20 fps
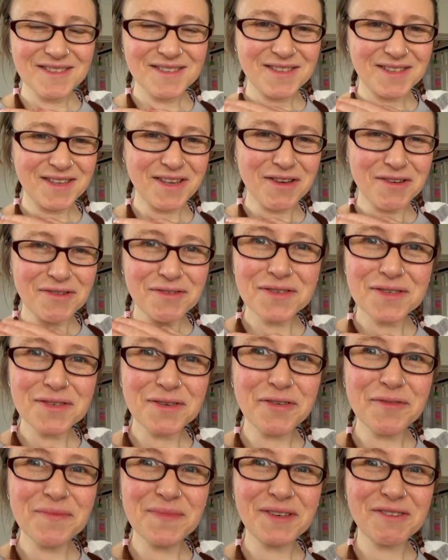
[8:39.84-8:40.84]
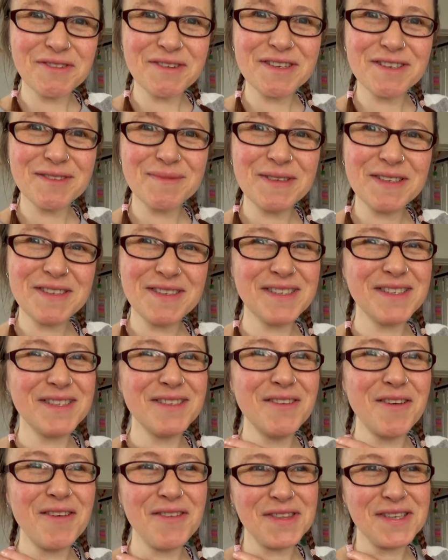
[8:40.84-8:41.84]
So Zoom Christmas is
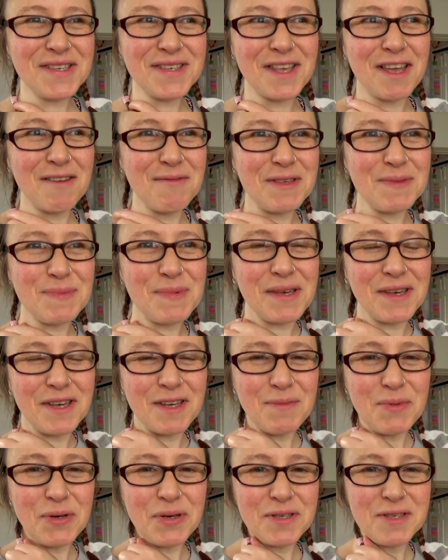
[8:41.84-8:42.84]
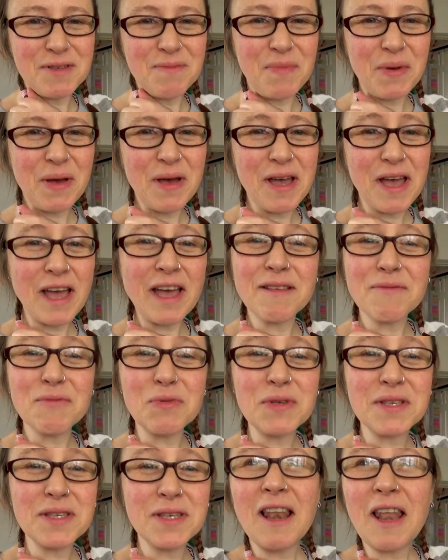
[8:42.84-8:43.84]
not the same as being in person, but it
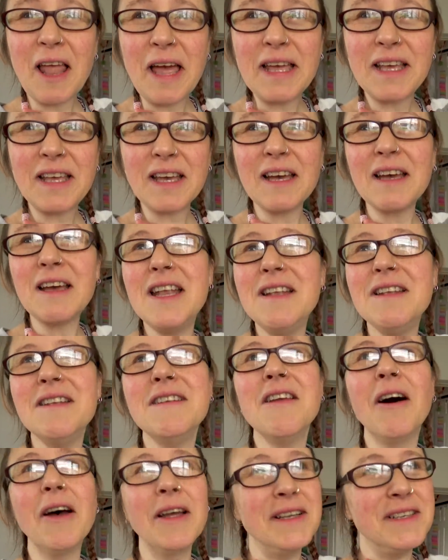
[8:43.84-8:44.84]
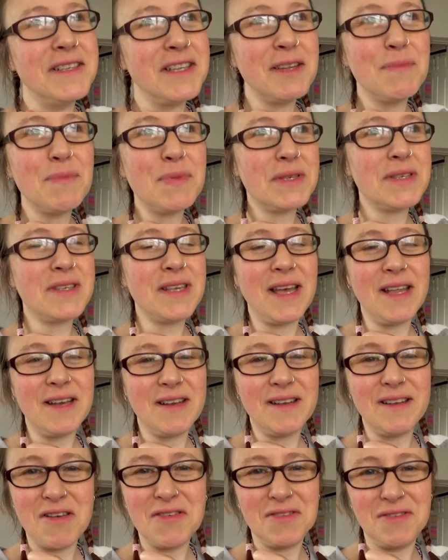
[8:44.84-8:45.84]
was like
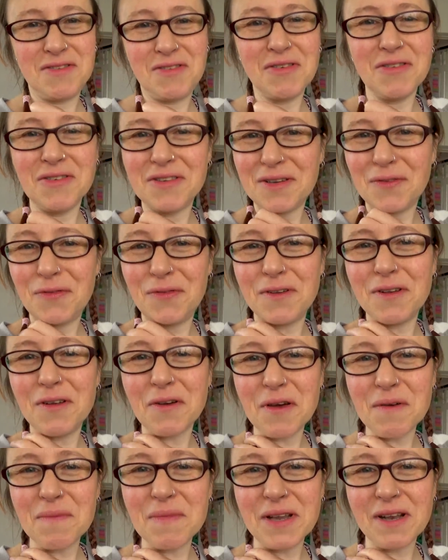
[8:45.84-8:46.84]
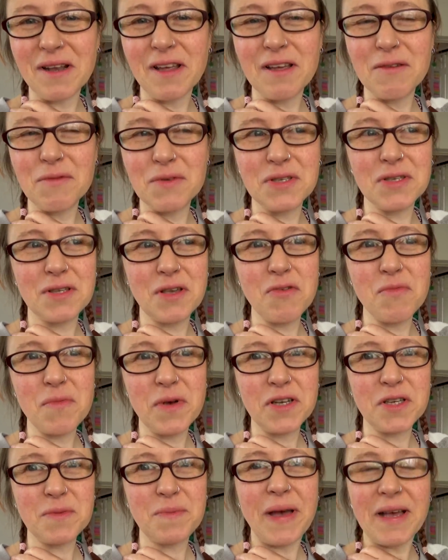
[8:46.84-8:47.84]
90% as good, if you know what I mean. Like, it was so
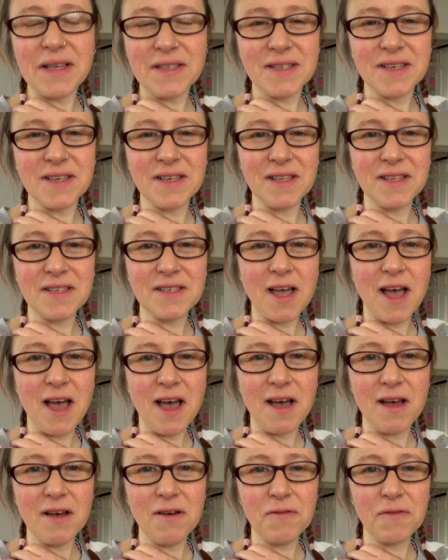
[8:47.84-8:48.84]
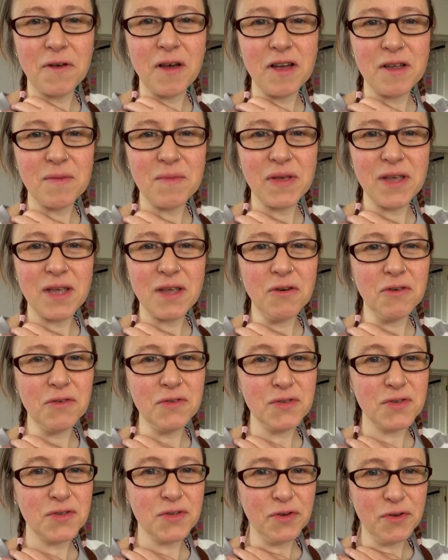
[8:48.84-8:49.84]
much better to have IB
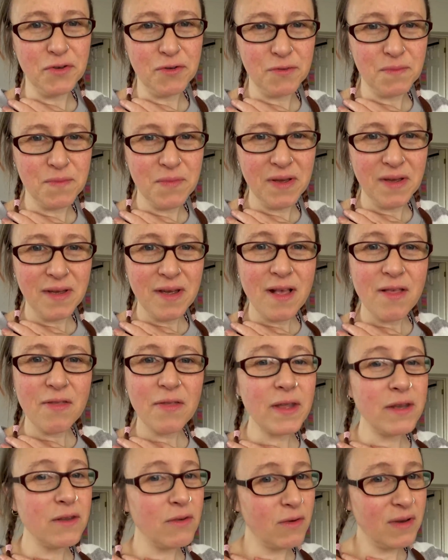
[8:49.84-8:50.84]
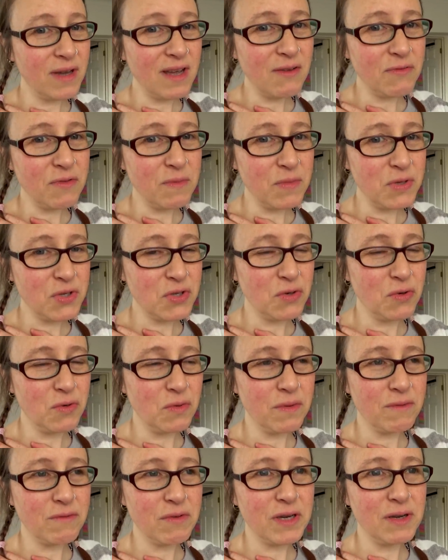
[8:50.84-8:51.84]
on Zoom than not have him at
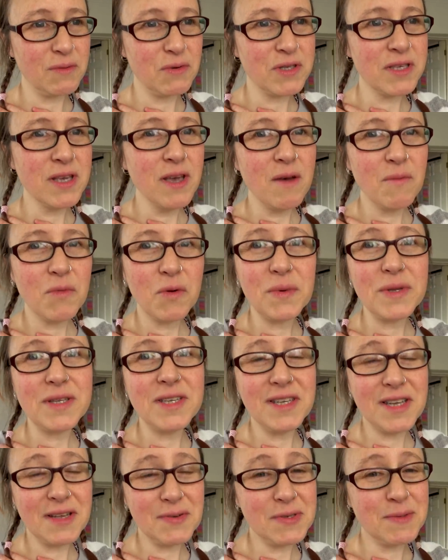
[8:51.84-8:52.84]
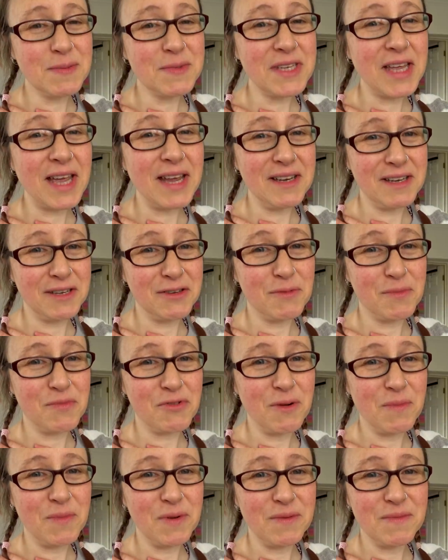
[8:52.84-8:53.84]
all. It really was. But we did have some technical
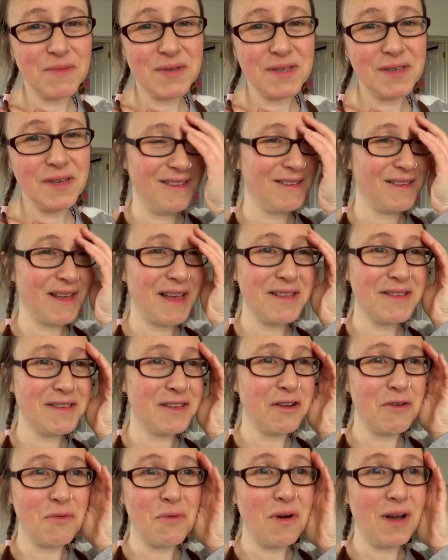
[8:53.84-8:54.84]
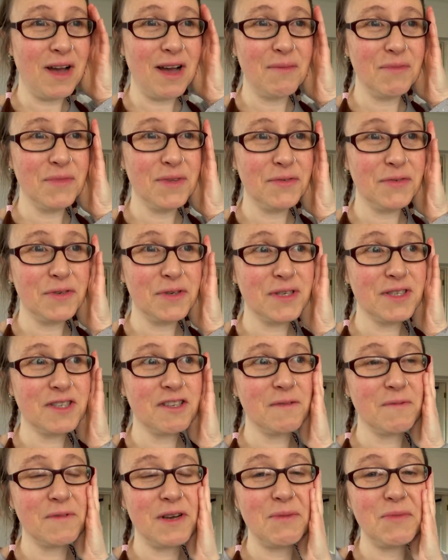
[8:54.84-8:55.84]
problems. I don't know what happened the
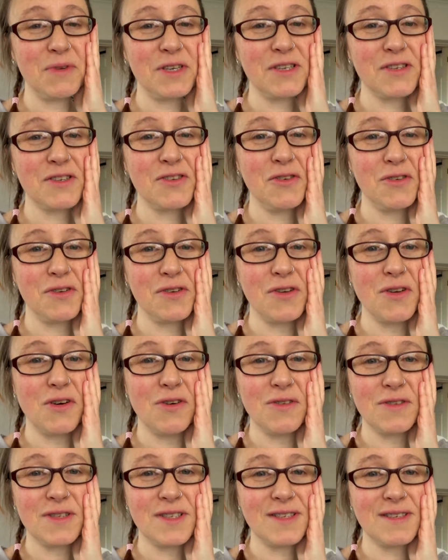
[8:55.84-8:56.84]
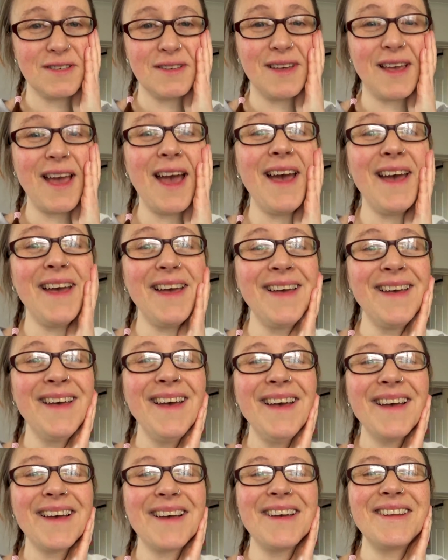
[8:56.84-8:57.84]
first time around. We just could not get
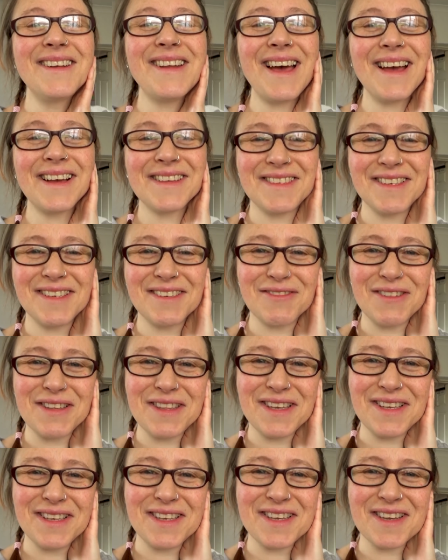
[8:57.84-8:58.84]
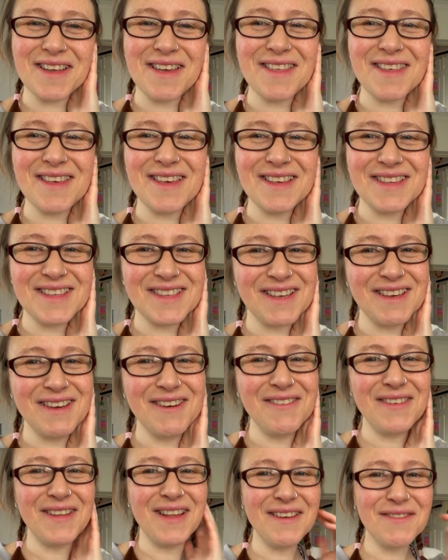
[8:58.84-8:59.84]
connected with each other. So
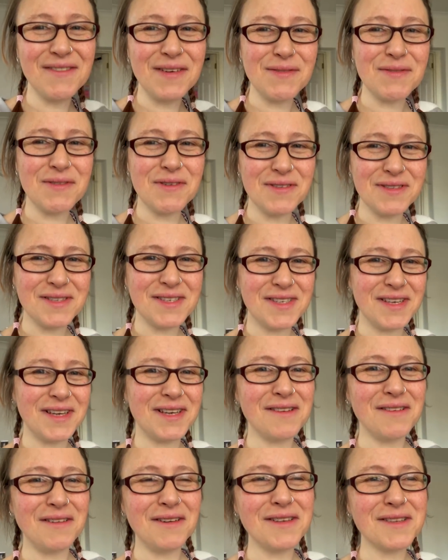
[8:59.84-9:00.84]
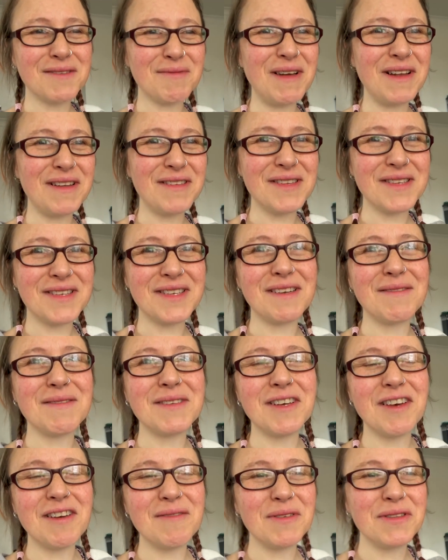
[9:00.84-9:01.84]
like, we were on signal as well at the same
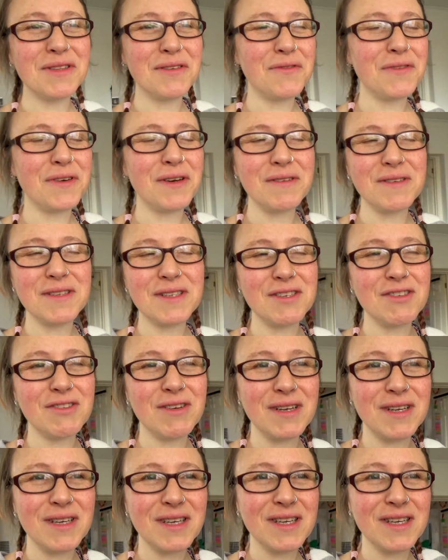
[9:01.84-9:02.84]
time on the phones and trying to